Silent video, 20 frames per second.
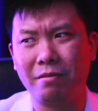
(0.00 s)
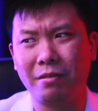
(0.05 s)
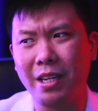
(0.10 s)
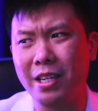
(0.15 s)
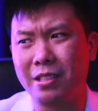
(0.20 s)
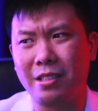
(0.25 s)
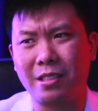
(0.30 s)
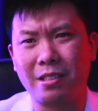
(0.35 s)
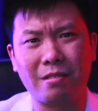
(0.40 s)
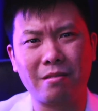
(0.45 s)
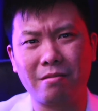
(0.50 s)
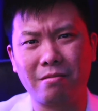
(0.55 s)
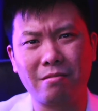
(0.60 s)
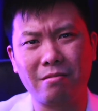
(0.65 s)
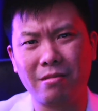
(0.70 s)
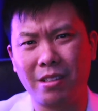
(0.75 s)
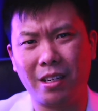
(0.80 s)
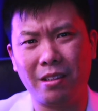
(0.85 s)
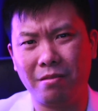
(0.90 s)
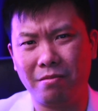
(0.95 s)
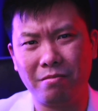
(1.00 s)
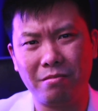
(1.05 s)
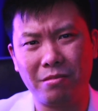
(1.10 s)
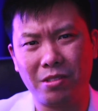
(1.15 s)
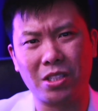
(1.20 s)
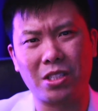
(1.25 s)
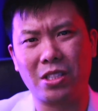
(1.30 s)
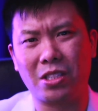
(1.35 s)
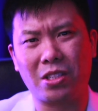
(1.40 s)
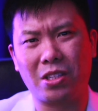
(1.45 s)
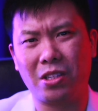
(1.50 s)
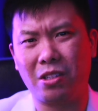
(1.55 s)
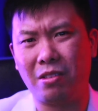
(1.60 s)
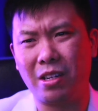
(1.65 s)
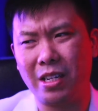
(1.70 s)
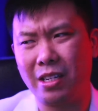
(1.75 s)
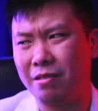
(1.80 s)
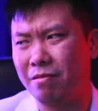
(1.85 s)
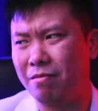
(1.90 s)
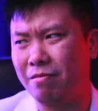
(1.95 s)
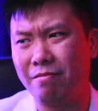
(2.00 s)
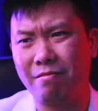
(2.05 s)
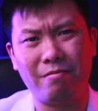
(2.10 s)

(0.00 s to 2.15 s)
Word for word: That's, you know, just as good, right?